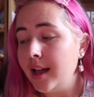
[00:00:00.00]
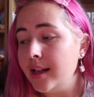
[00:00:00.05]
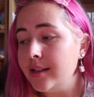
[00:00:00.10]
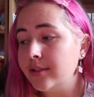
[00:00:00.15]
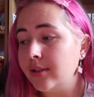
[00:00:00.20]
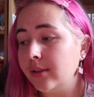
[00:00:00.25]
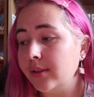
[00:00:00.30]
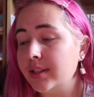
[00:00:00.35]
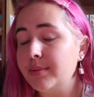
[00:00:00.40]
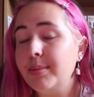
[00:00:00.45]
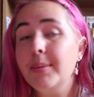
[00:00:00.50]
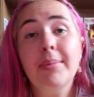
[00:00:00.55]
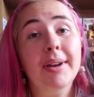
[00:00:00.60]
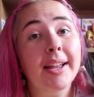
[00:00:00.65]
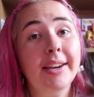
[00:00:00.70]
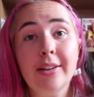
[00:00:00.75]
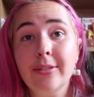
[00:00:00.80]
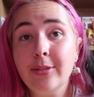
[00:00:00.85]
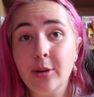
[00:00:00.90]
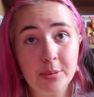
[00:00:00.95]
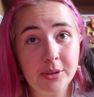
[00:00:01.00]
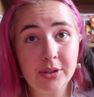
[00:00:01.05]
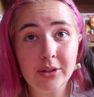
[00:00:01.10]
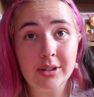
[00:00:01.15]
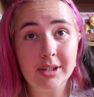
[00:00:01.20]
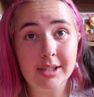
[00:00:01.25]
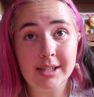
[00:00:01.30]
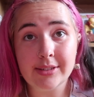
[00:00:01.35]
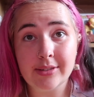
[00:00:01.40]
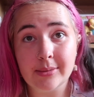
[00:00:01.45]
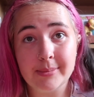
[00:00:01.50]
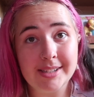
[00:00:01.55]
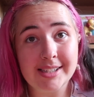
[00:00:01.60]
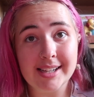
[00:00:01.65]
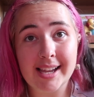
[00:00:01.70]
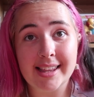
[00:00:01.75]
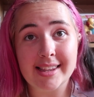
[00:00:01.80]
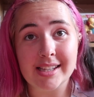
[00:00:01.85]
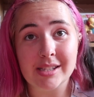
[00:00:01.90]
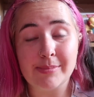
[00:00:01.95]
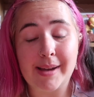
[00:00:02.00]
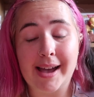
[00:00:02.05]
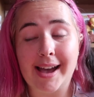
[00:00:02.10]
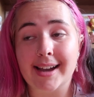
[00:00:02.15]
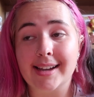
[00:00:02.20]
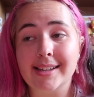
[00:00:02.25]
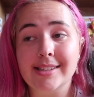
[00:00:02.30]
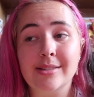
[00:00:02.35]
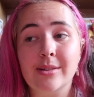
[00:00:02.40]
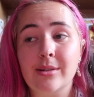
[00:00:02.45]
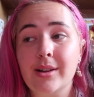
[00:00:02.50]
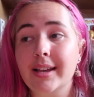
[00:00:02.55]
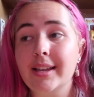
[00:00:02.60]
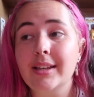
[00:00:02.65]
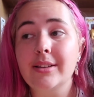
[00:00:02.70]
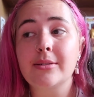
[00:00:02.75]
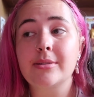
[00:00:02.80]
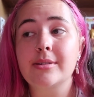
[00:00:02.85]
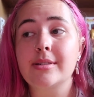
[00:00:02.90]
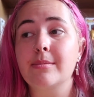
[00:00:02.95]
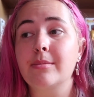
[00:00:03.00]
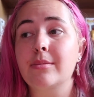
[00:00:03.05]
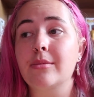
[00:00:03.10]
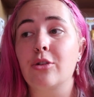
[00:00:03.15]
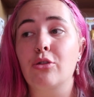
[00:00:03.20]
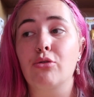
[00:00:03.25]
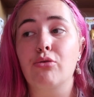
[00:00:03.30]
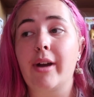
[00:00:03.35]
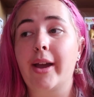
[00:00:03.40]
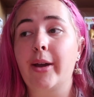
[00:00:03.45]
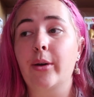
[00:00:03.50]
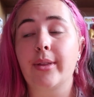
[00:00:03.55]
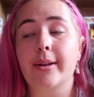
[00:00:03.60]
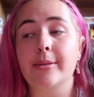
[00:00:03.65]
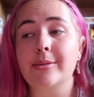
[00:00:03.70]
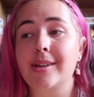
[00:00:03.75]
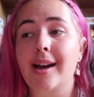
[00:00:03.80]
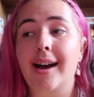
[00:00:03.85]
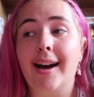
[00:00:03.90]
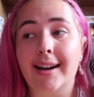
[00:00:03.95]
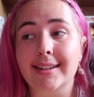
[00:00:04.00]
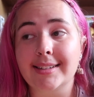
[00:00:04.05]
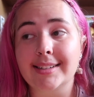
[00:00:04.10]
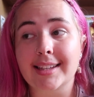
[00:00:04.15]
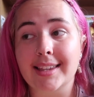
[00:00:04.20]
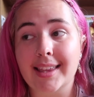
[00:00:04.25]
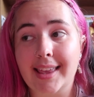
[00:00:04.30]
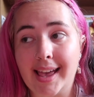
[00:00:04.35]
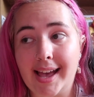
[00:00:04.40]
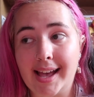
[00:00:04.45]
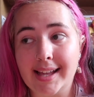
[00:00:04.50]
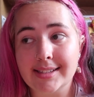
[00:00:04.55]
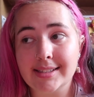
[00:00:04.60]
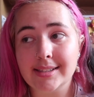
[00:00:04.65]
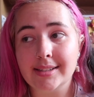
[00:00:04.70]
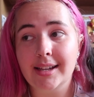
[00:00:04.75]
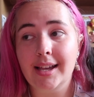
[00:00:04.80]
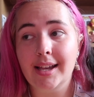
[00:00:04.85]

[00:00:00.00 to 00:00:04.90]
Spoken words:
So there's been plenty of opportunities for me to get this bag. It's not like it was some grail that was hard to get.